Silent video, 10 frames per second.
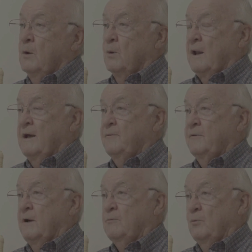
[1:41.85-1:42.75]
Well, I
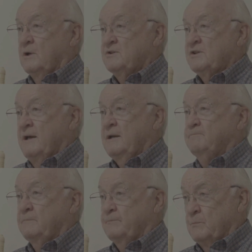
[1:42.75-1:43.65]
thought once I
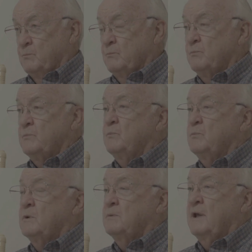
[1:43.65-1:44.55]

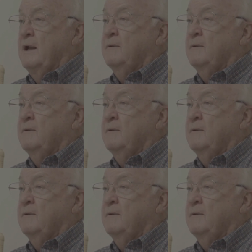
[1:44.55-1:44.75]
kind